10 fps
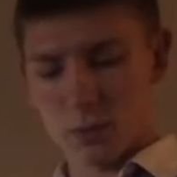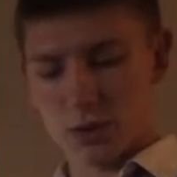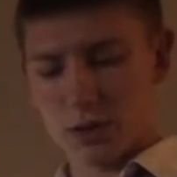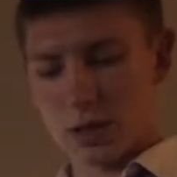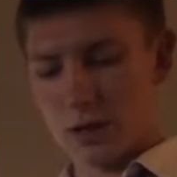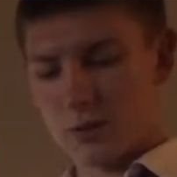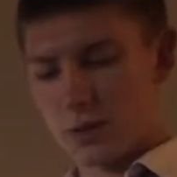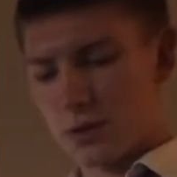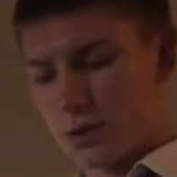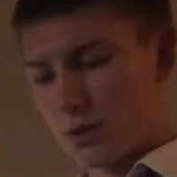what
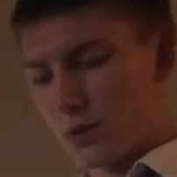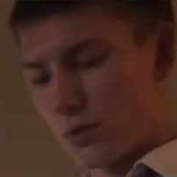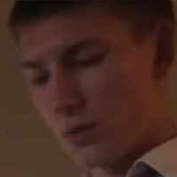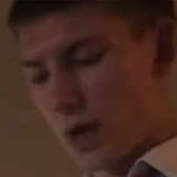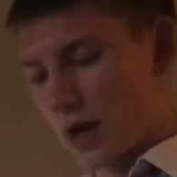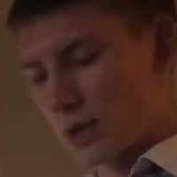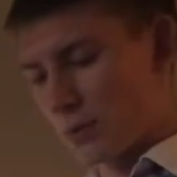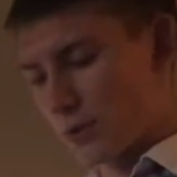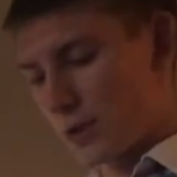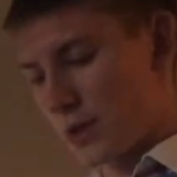allows to
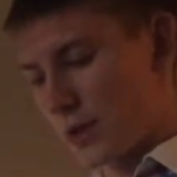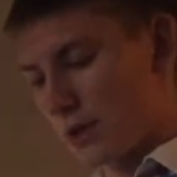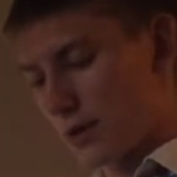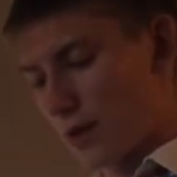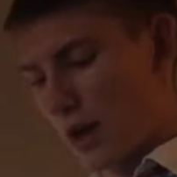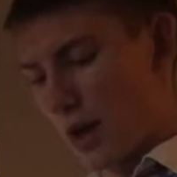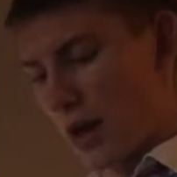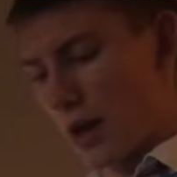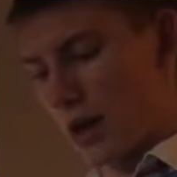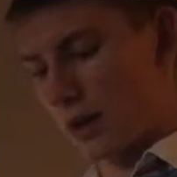export it
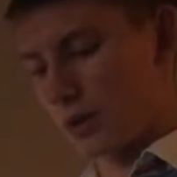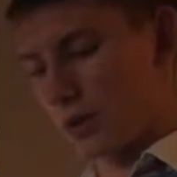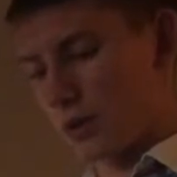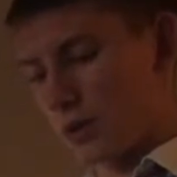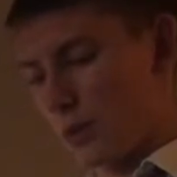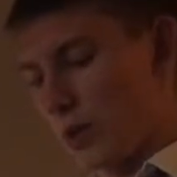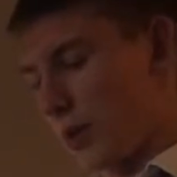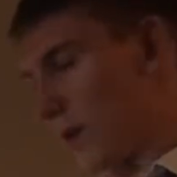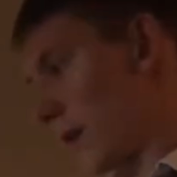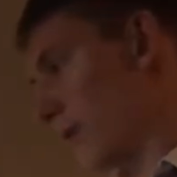and to
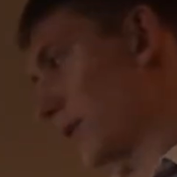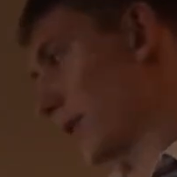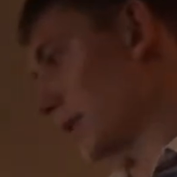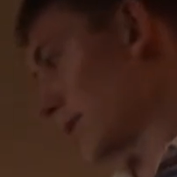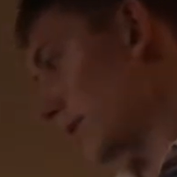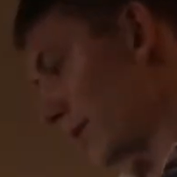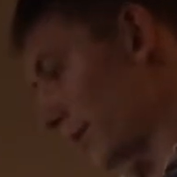meet their needs.